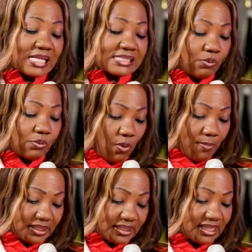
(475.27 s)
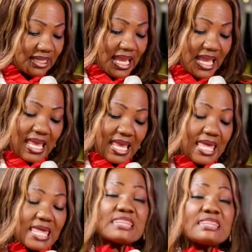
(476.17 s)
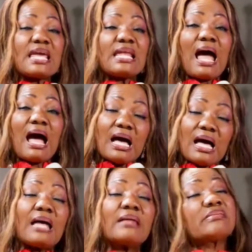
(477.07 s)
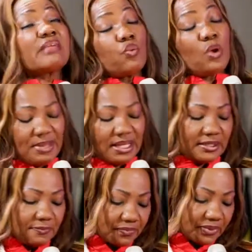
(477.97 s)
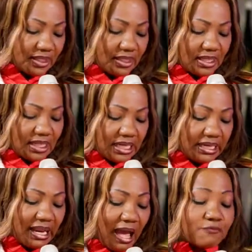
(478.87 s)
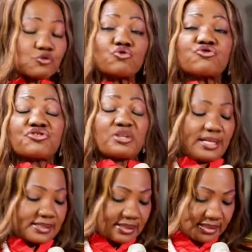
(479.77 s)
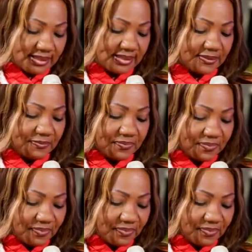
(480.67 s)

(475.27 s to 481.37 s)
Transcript: As a woman, they, uh, the women love to dress